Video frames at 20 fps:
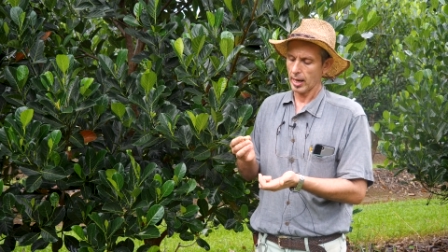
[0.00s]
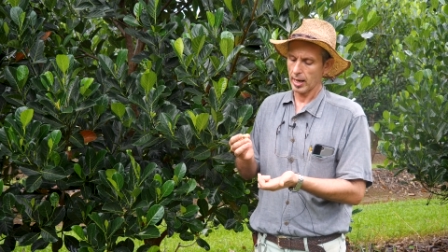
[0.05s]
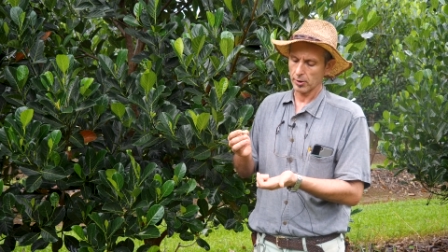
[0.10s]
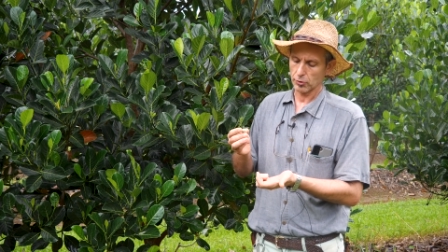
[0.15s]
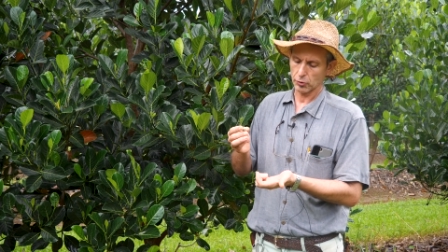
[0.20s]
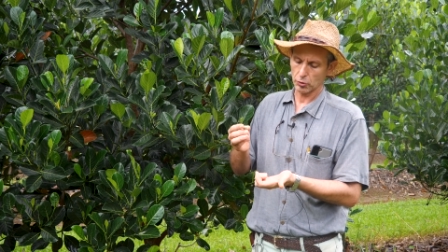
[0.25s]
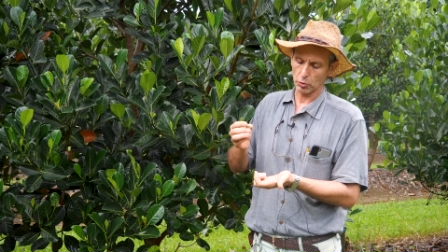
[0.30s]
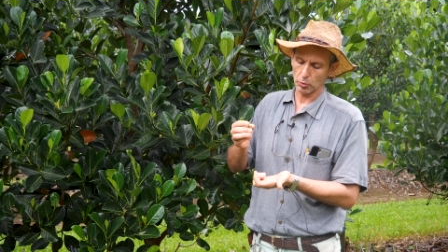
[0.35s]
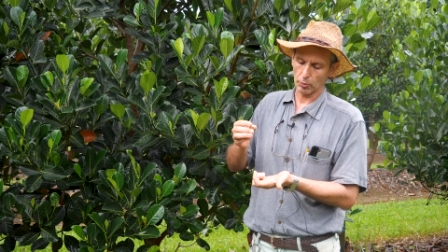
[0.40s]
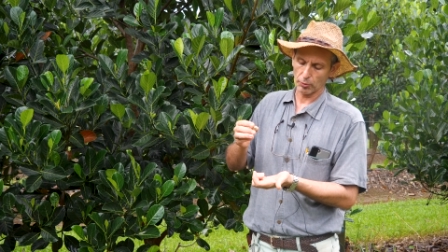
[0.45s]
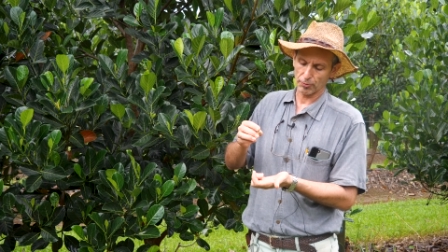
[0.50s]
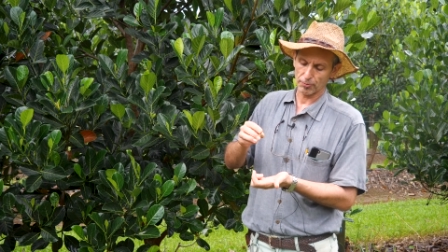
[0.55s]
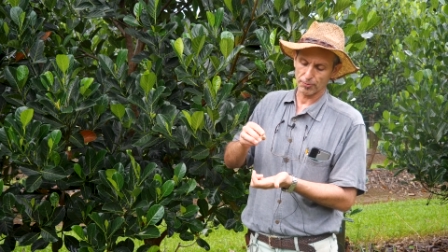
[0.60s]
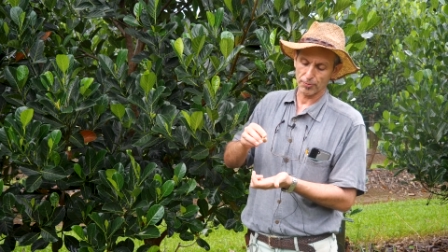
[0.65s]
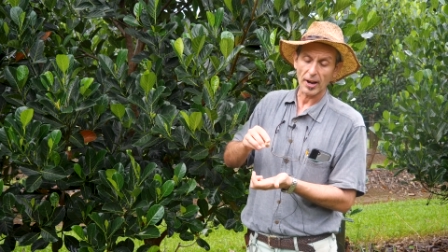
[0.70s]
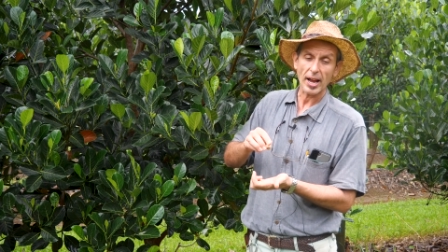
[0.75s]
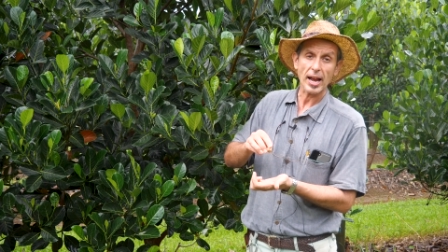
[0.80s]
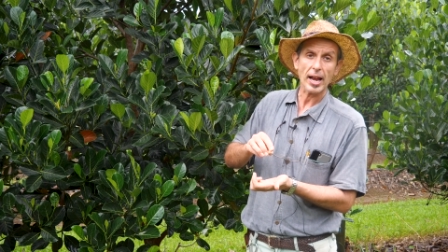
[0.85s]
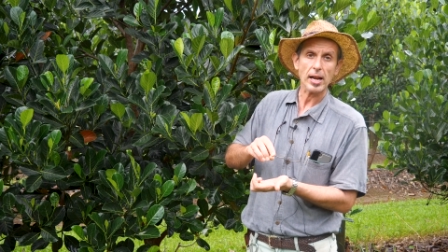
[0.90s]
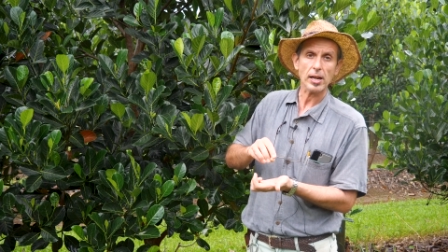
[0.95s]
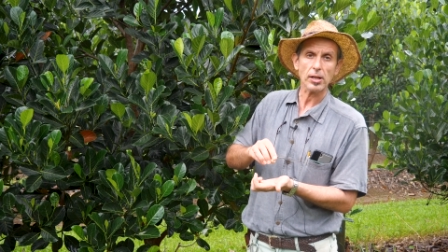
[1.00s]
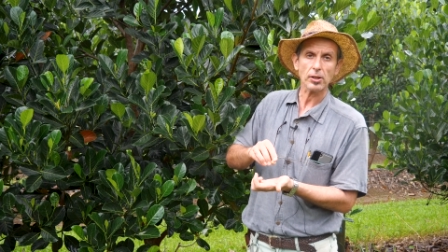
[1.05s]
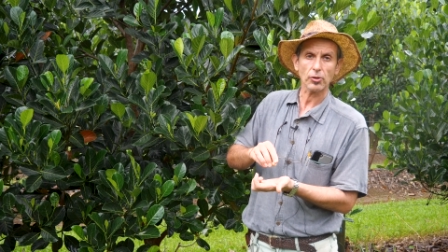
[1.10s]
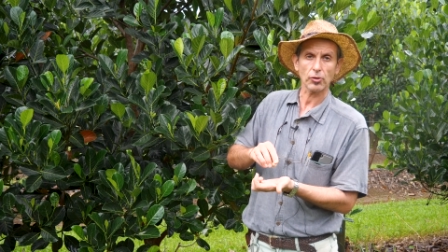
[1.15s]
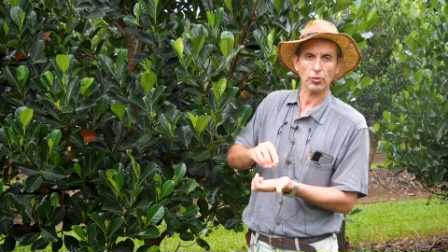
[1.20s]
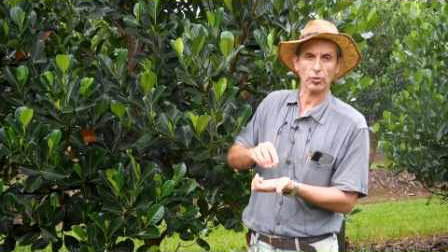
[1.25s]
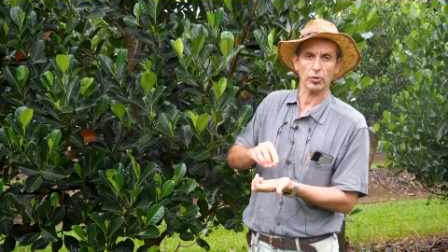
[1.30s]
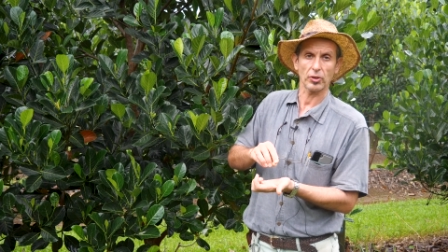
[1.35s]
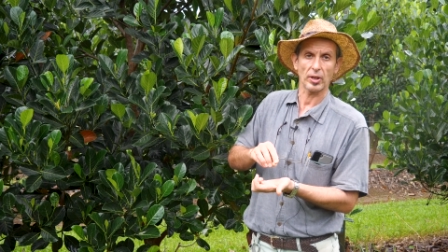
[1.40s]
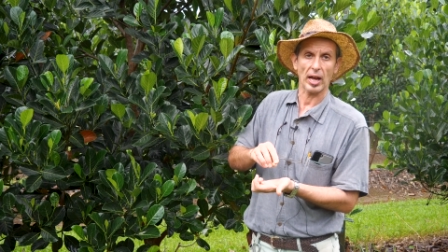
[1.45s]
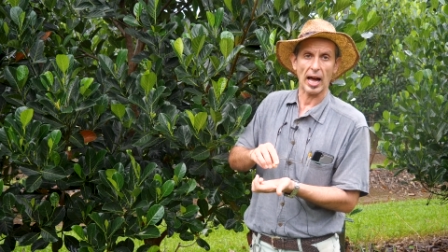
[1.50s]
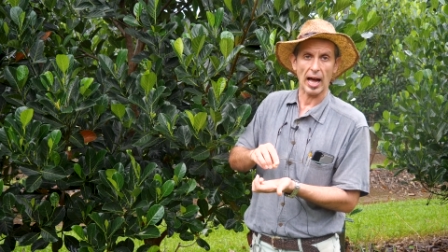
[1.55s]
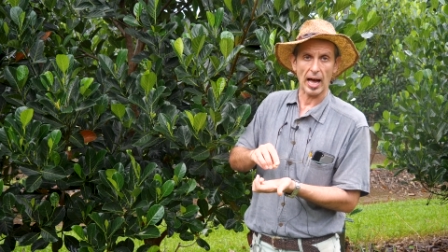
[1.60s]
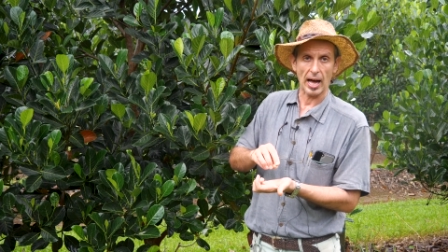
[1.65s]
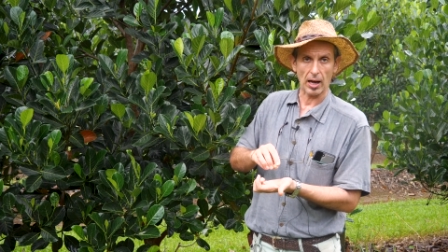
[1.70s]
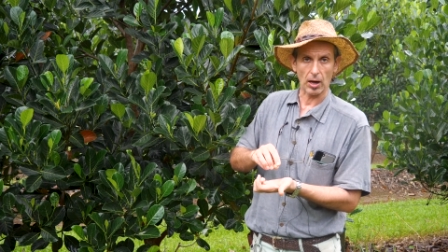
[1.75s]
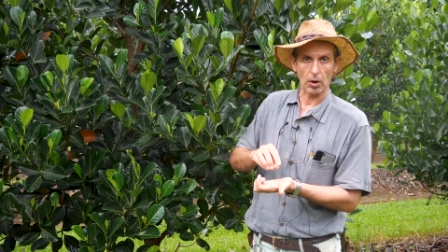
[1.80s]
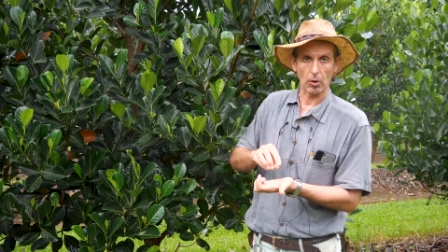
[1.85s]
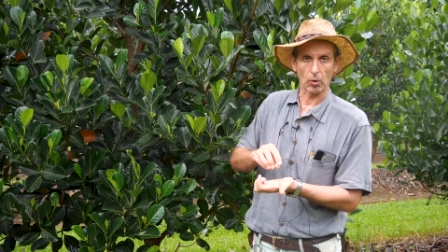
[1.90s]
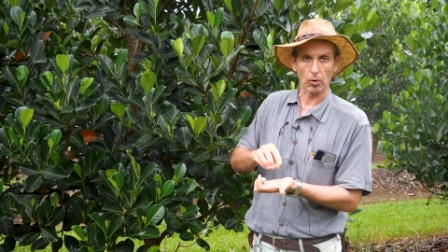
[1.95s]
has to face
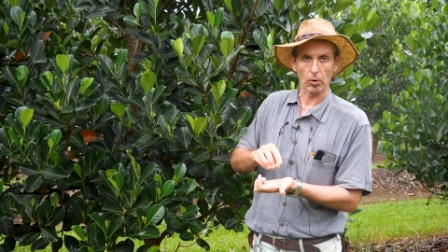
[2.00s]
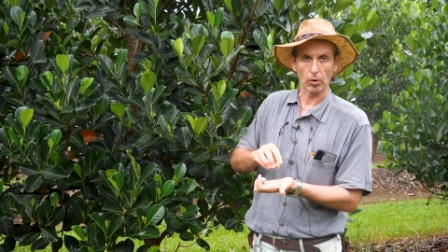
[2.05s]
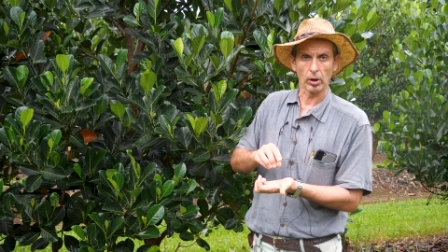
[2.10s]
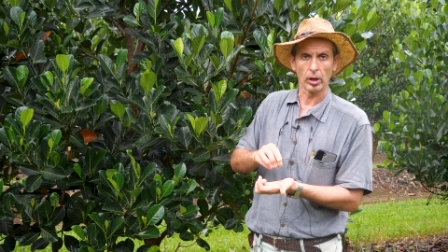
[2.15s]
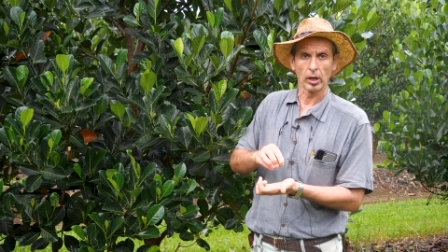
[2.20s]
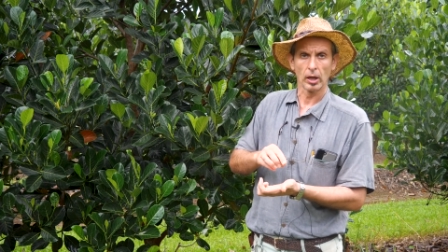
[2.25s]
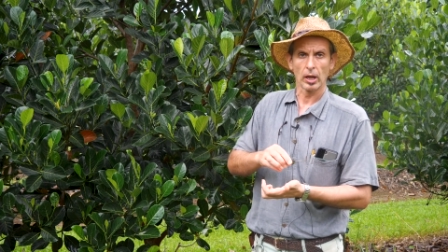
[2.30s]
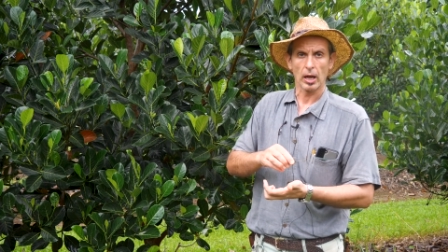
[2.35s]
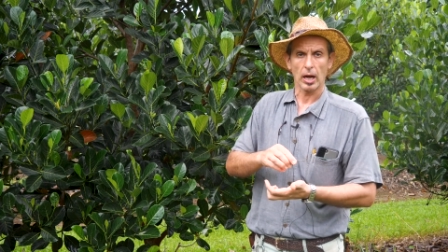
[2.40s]
down